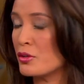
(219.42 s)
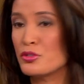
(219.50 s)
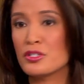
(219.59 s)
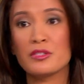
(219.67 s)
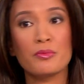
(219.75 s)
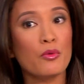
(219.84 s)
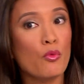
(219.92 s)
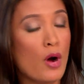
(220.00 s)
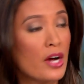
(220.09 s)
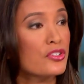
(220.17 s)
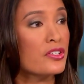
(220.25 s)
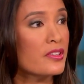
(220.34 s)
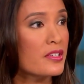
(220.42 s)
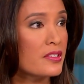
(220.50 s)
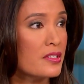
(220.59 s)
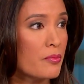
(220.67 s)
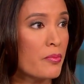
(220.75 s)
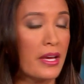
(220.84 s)
though. She's been watching this
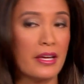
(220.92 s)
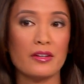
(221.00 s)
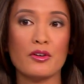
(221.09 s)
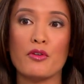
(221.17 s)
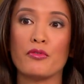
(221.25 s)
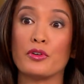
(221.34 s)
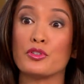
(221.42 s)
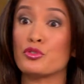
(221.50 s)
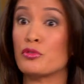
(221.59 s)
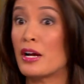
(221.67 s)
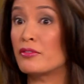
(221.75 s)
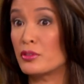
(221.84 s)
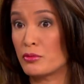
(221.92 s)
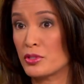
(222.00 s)
debate over travel